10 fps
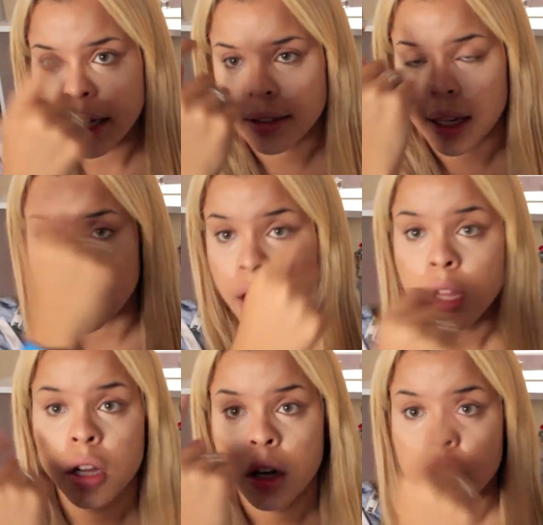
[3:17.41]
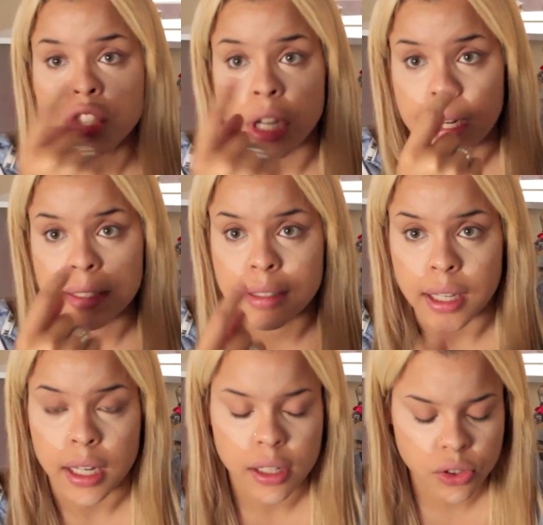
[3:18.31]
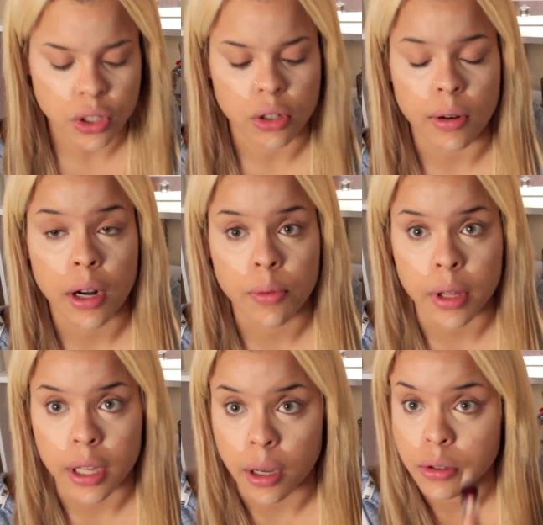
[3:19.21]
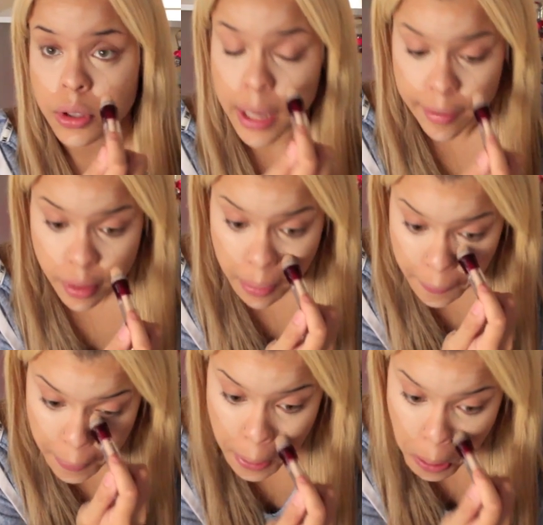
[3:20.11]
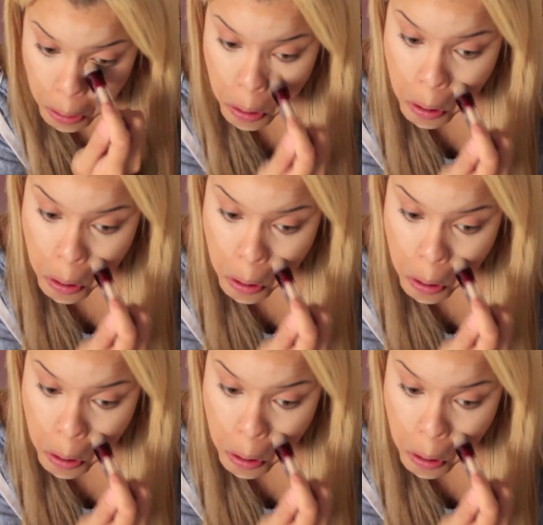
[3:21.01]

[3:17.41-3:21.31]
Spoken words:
it's like Shine City, so I don't really go too heavy right there.